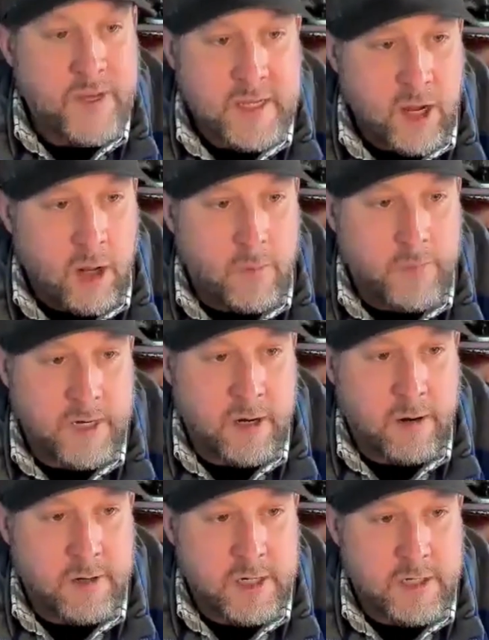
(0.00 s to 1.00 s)
this helps.
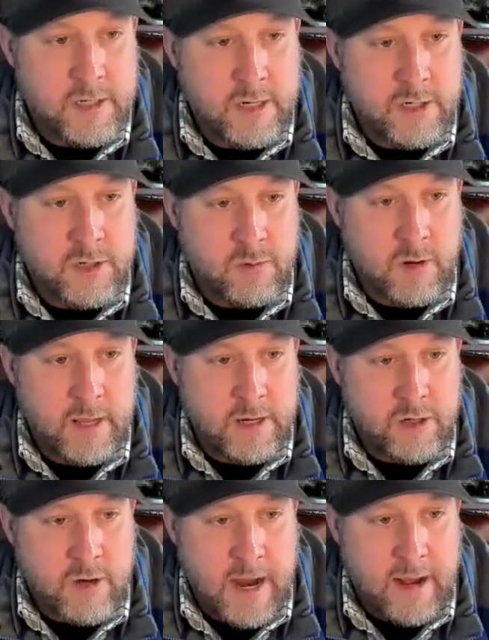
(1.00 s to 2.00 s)
Just really
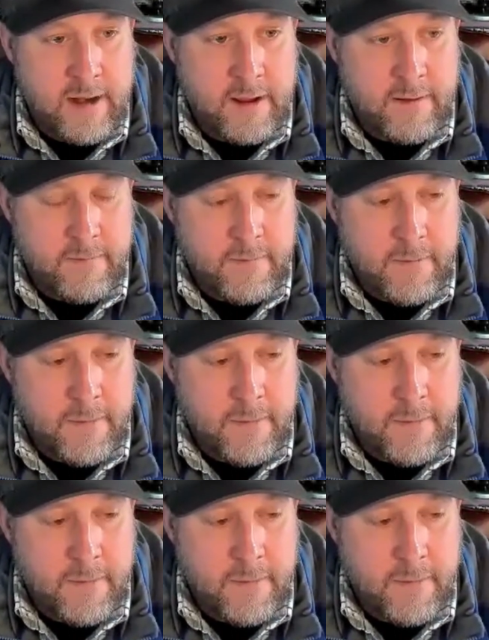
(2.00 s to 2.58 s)
trying to